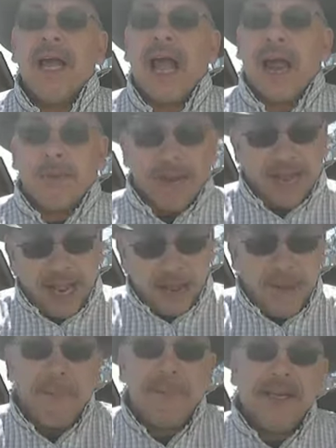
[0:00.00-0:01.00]
I ran out
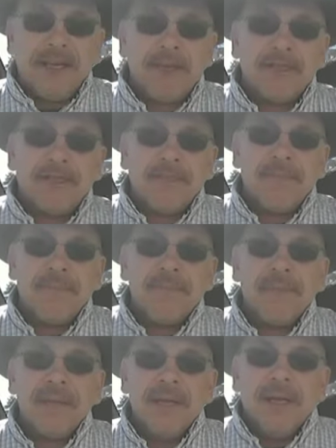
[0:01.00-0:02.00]
of my pills.
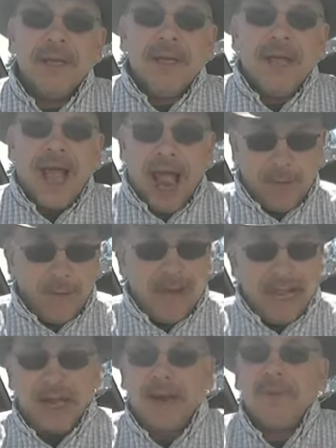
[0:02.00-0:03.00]
I ran
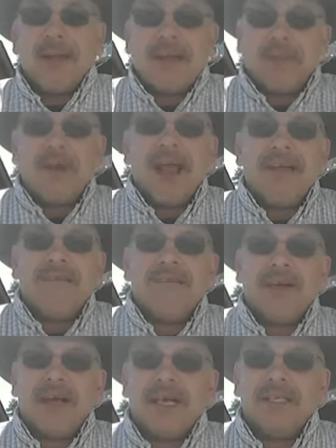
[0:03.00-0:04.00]
out of my Thrive
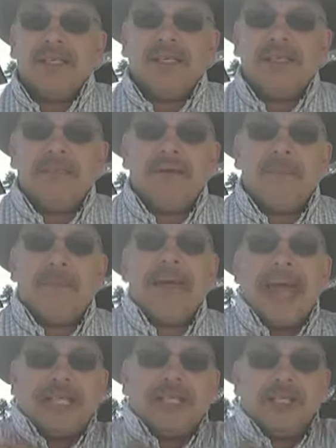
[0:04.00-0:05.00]
uh,
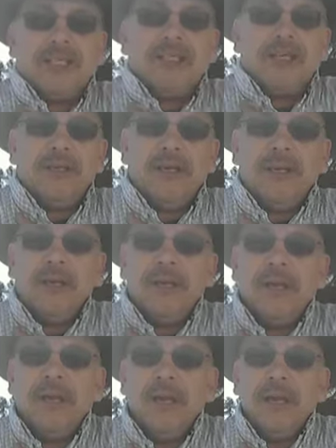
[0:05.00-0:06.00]
patches.
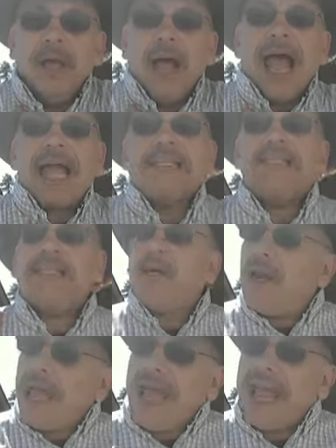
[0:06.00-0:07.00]
I
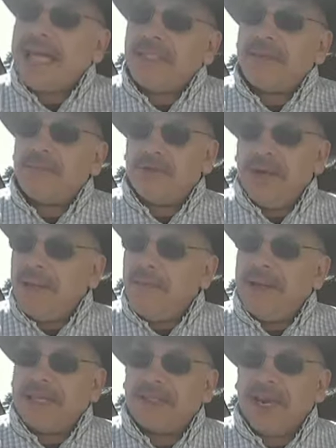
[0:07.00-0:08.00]
still had some drink
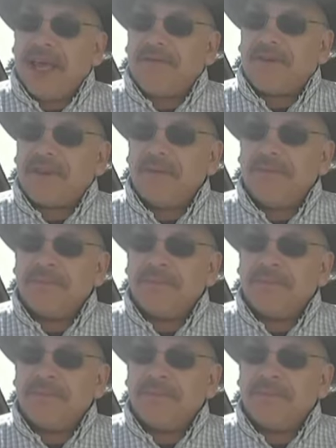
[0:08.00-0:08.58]
mix left.